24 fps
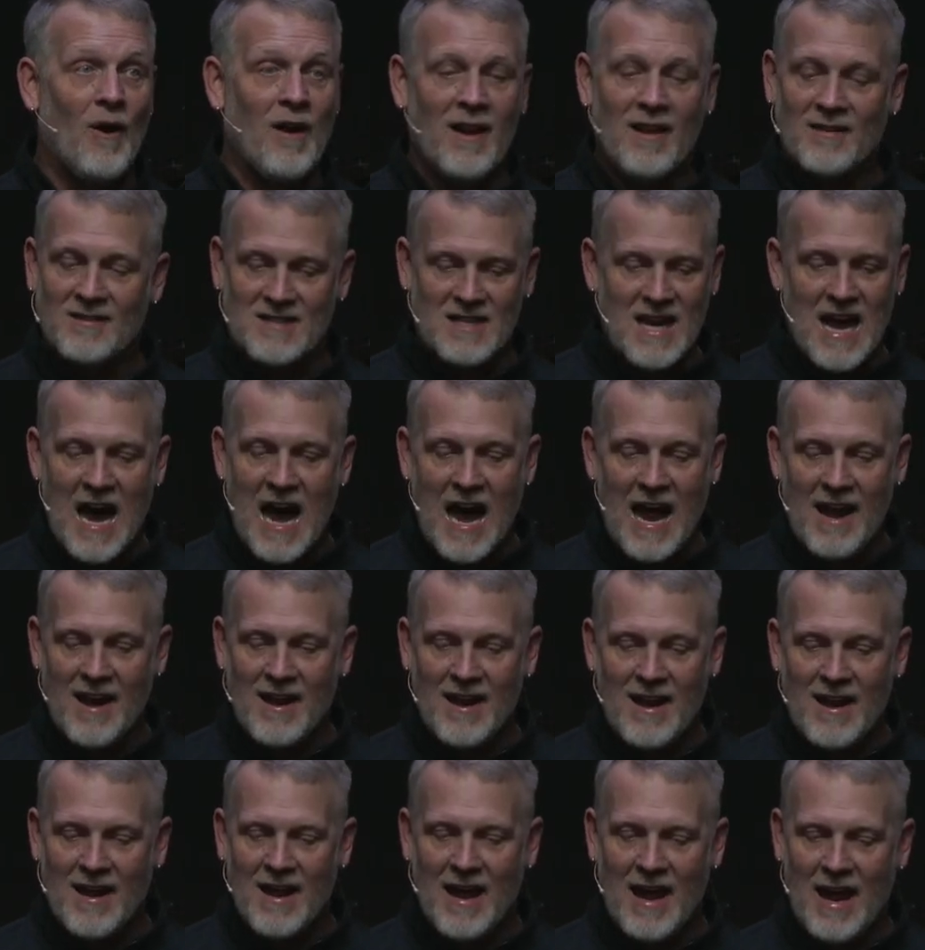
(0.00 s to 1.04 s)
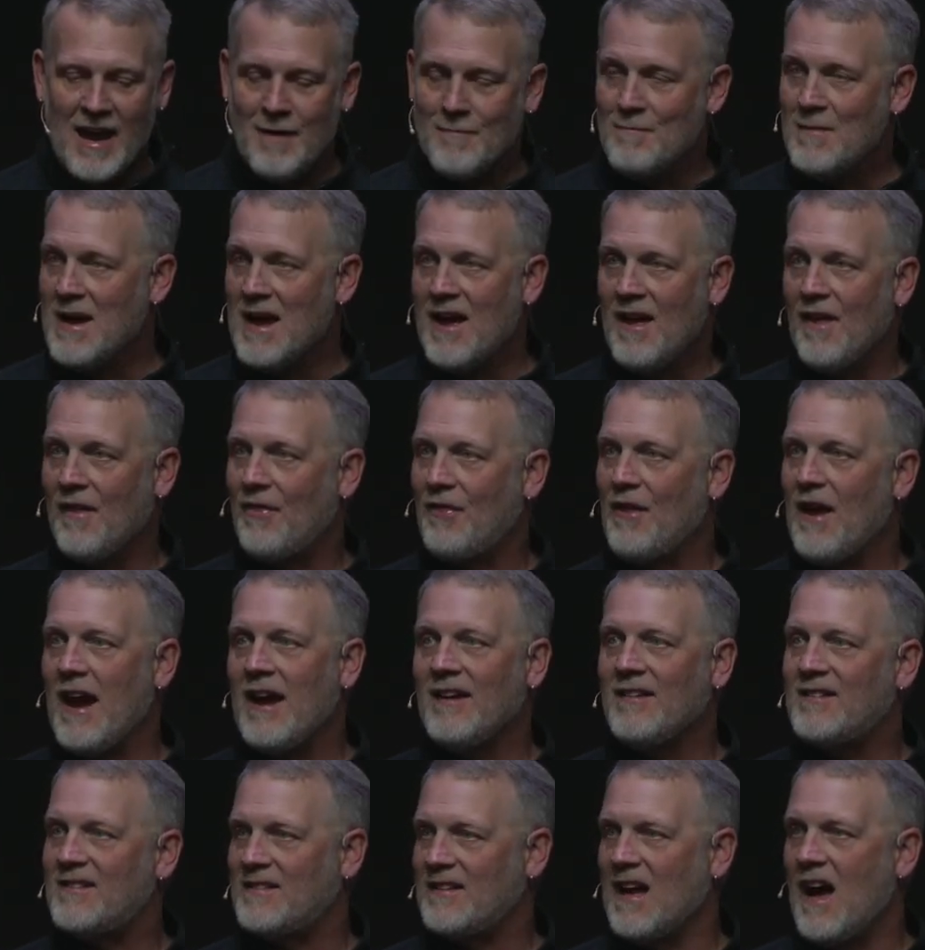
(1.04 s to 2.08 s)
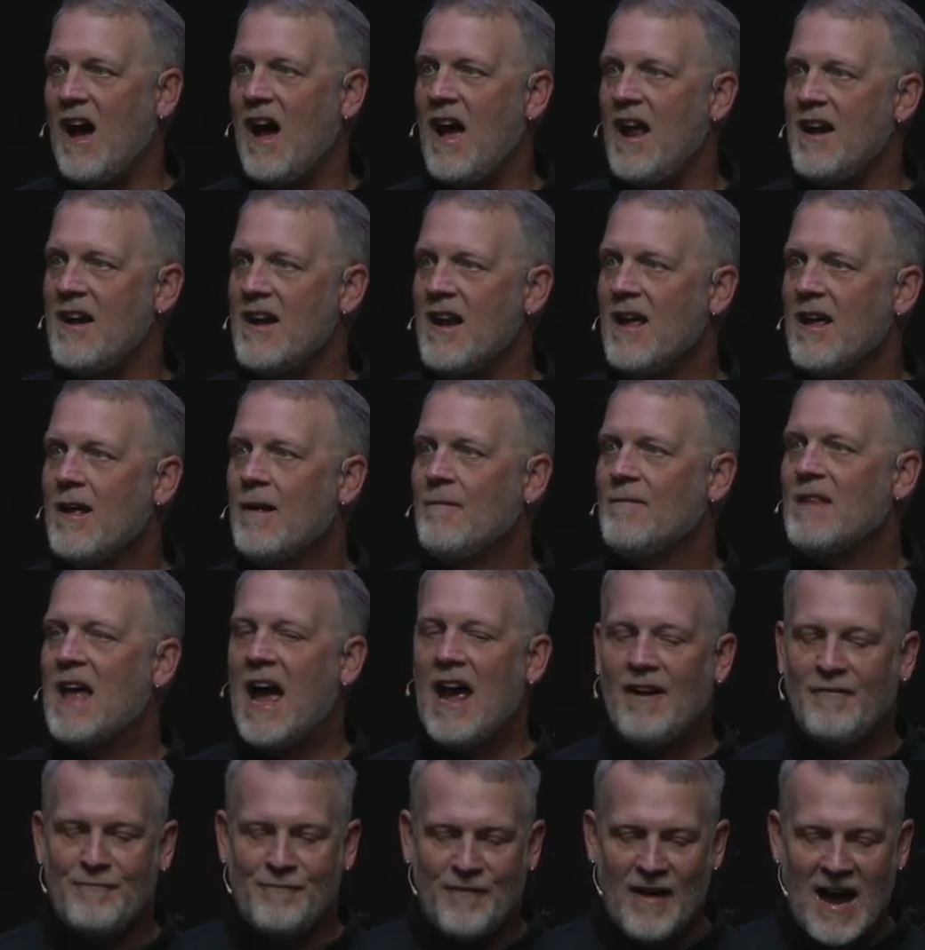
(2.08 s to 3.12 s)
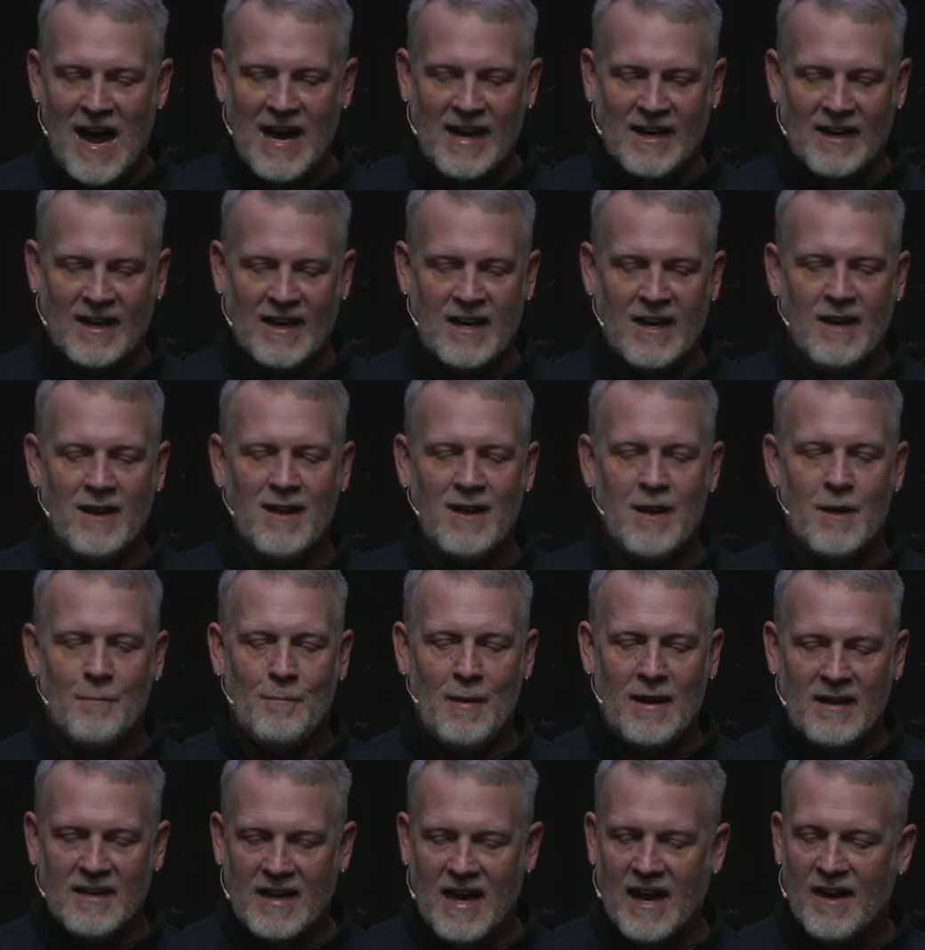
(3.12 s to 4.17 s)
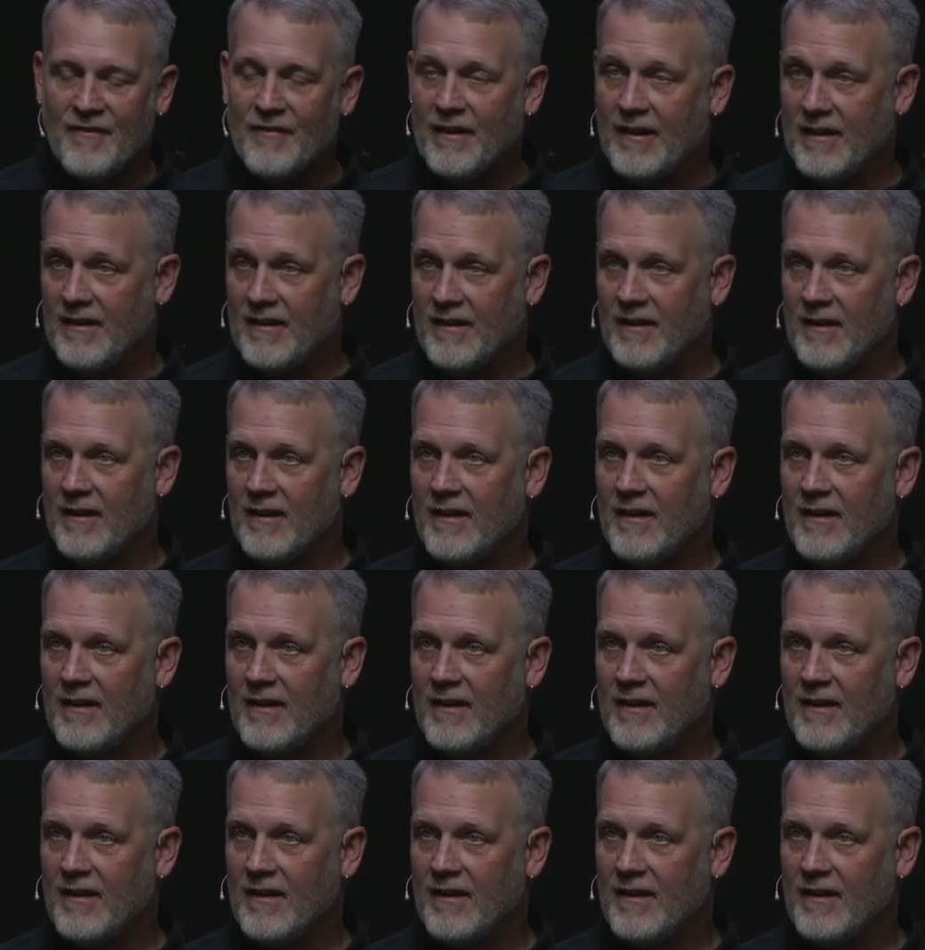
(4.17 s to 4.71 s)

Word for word: It's not a myth. A son had finally been given.